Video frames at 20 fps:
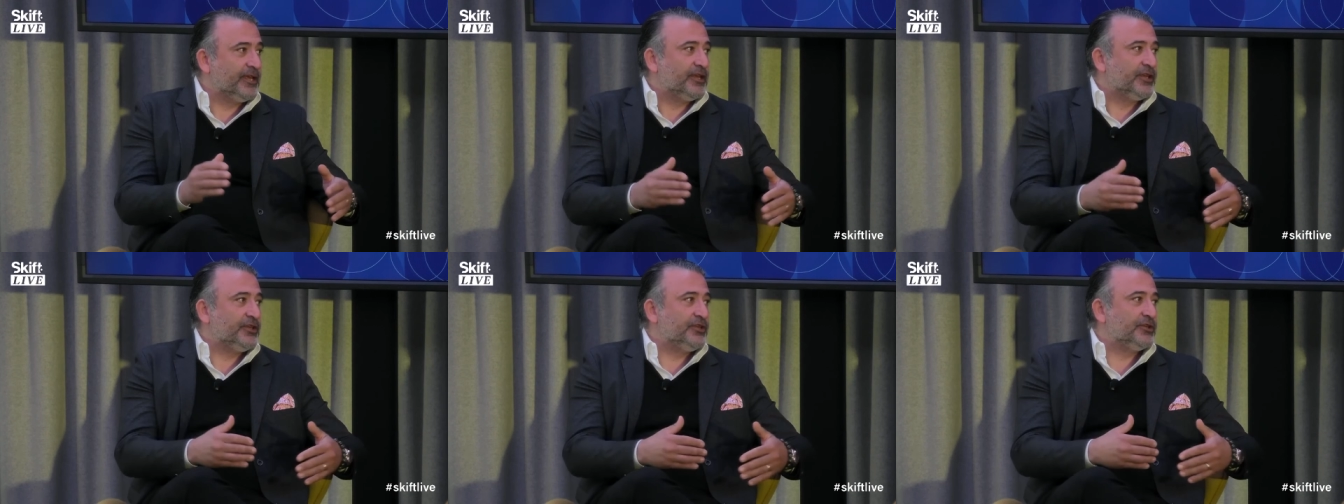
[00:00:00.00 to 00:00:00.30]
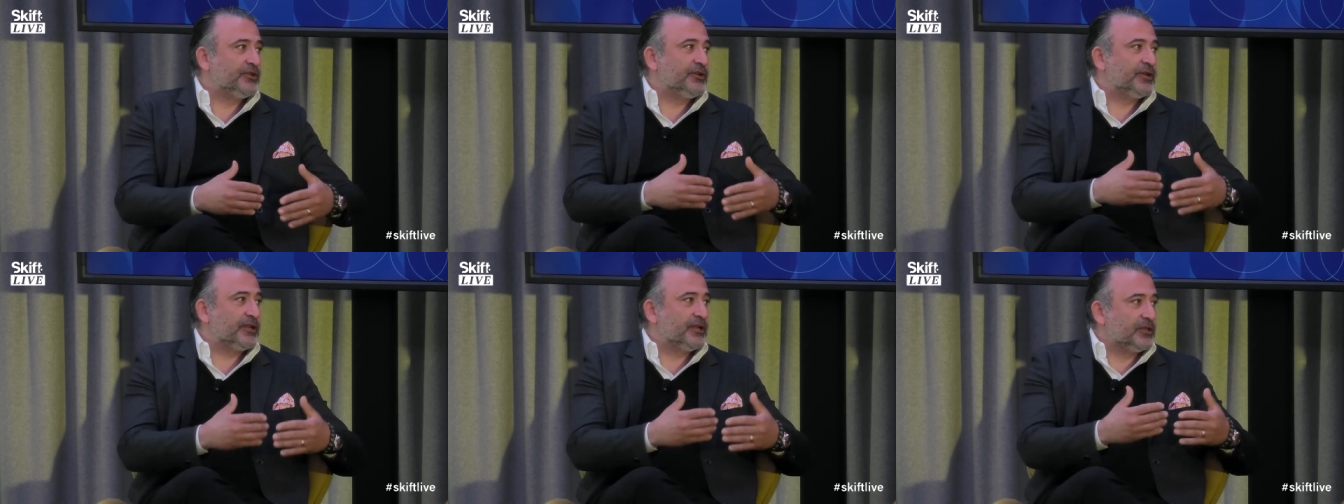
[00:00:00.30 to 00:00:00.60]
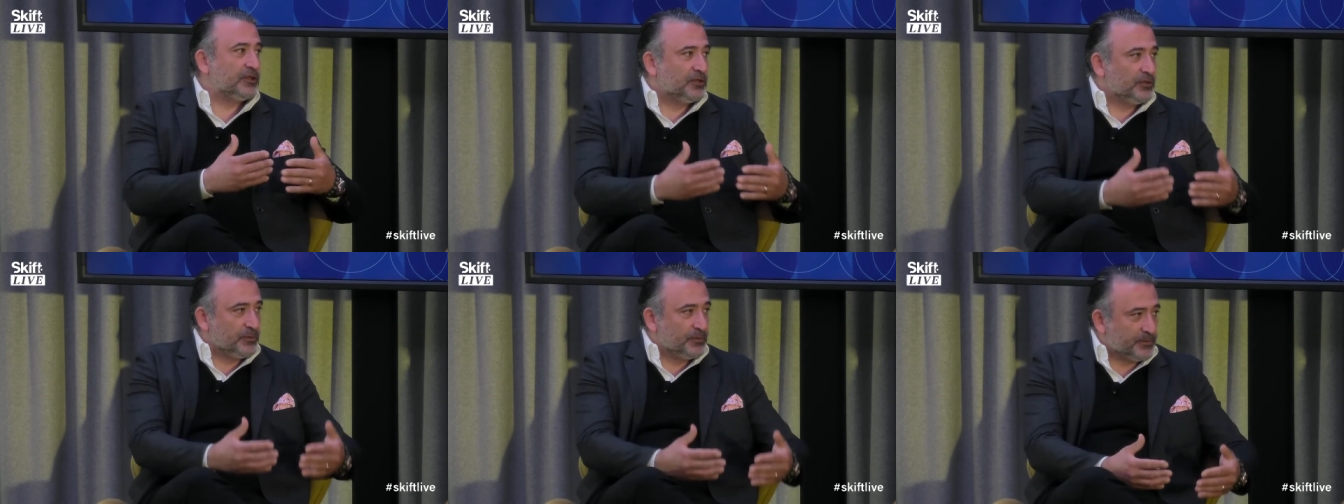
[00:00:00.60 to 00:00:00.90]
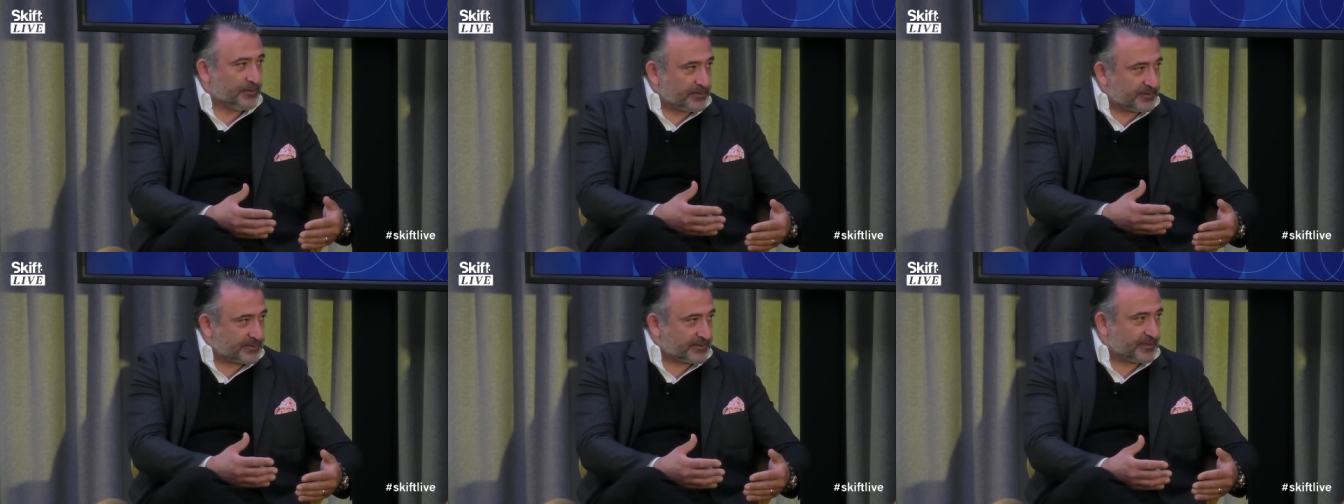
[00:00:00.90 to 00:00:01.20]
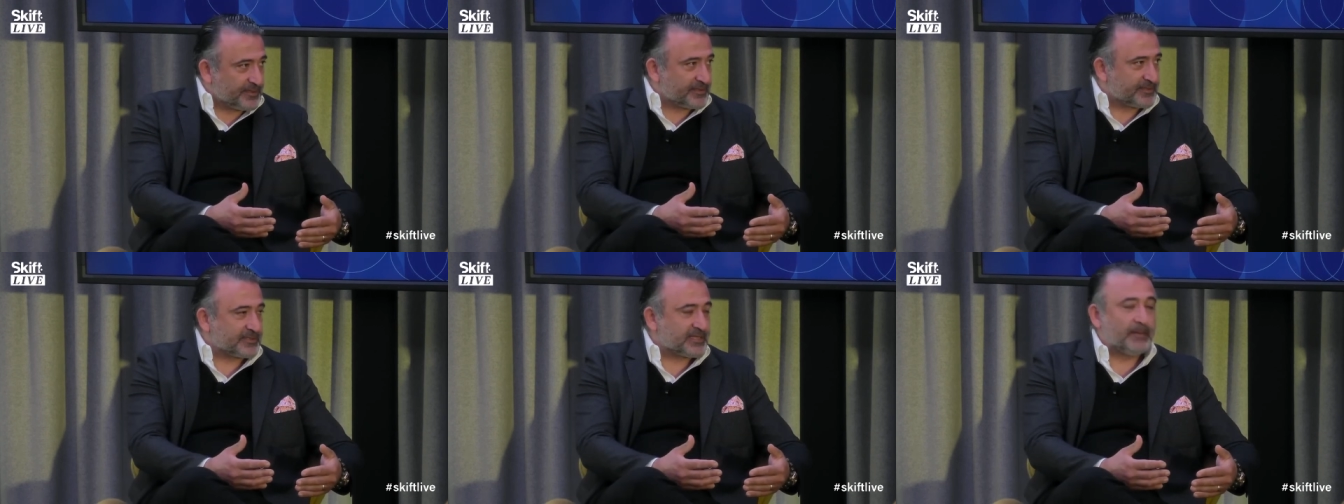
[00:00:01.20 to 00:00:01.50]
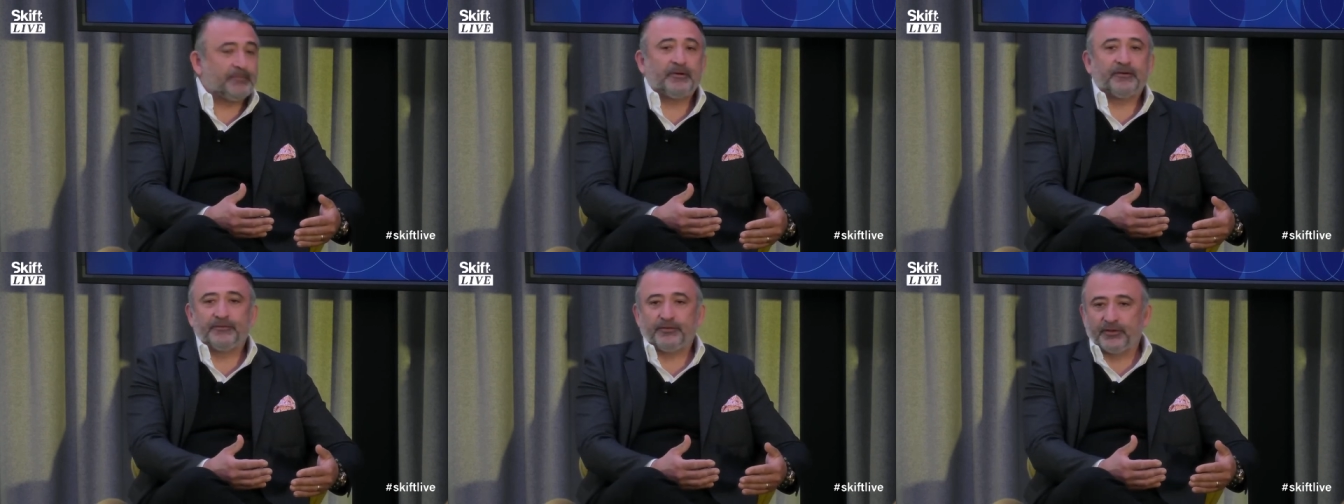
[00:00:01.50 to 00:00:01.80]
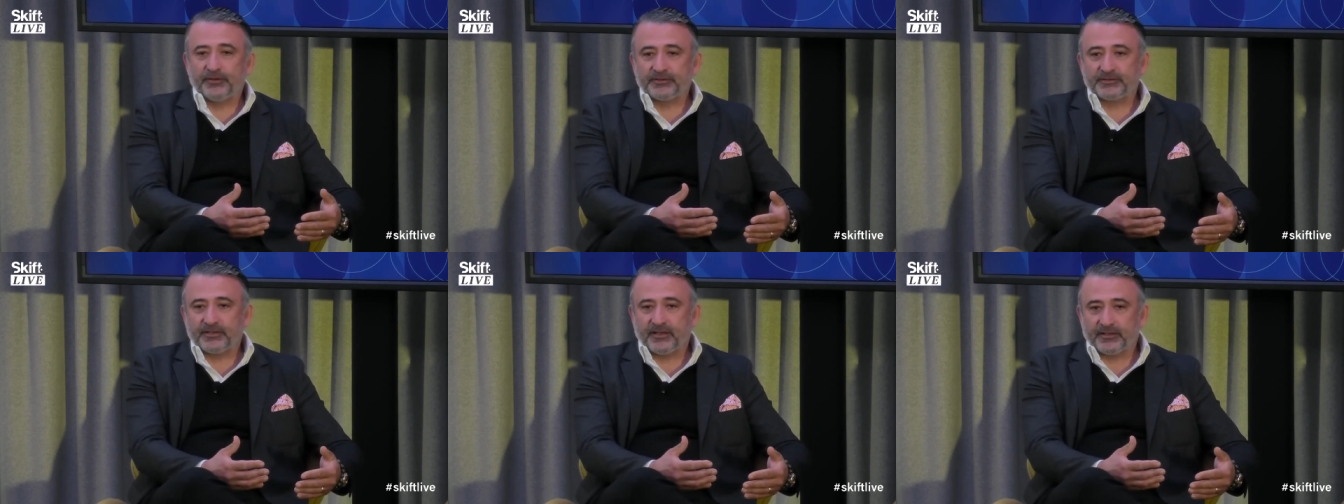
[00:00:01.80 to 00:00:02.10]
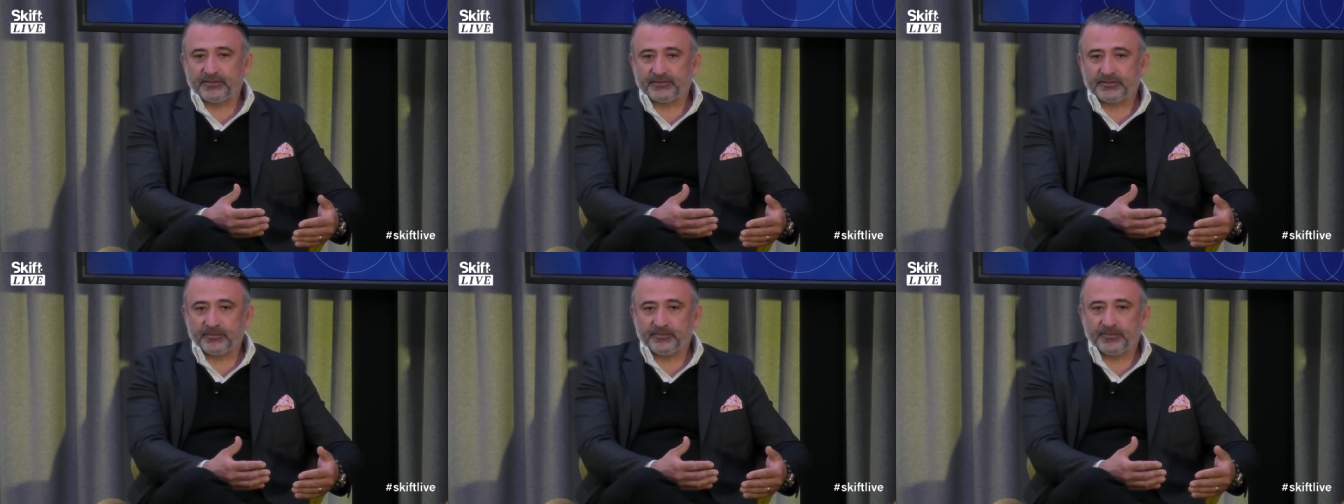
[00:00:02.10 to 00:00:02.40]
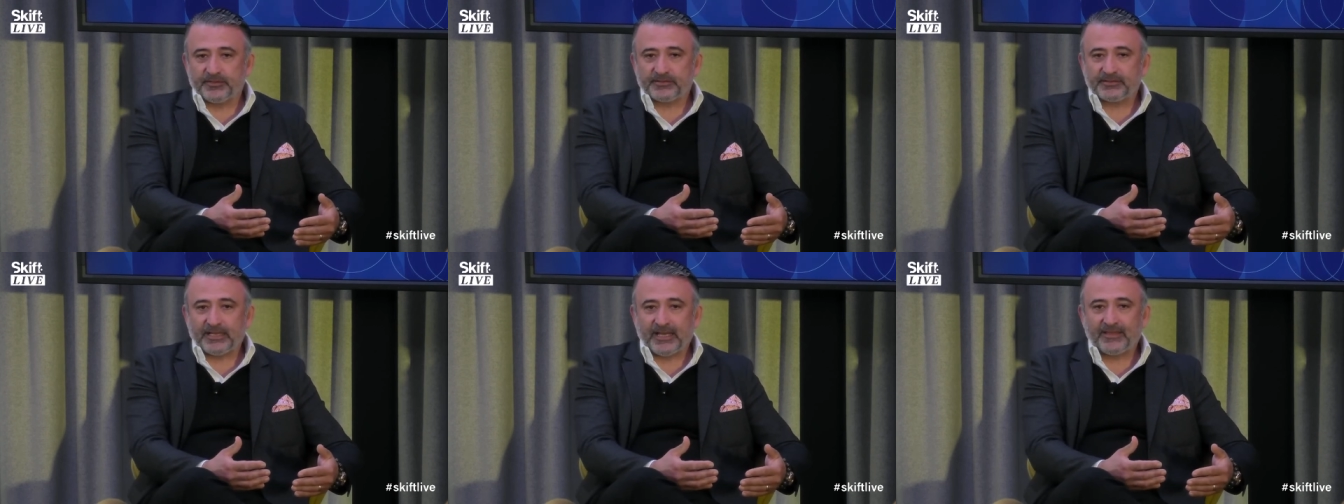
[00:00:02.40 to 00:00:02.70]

you're going to lose some of those customers.